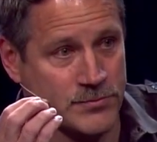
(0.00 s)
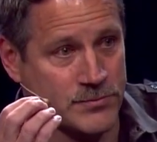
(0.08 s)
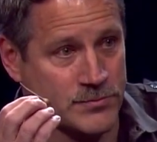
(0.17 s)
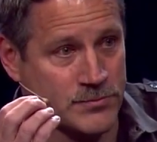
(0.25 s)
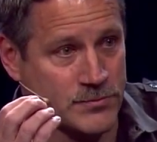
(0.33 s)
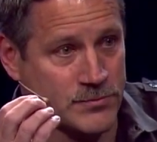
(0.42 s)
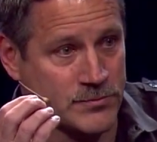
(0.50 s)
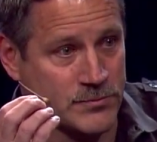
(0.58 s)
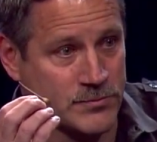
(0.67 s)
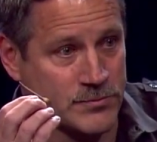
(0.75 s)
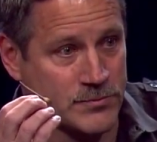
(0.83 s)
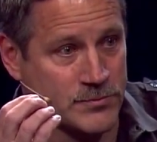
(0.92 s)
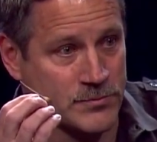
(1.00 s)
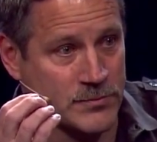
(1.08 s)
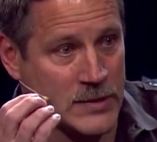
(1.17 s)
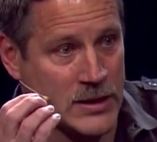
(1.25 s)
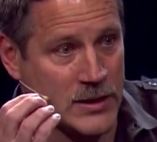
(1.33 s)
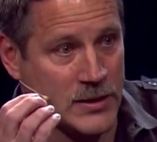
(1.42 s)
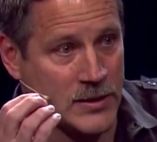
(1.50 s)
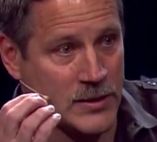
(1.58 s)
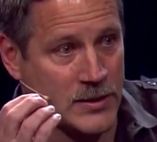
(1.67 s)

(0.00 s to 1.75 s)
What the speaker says: [no speech]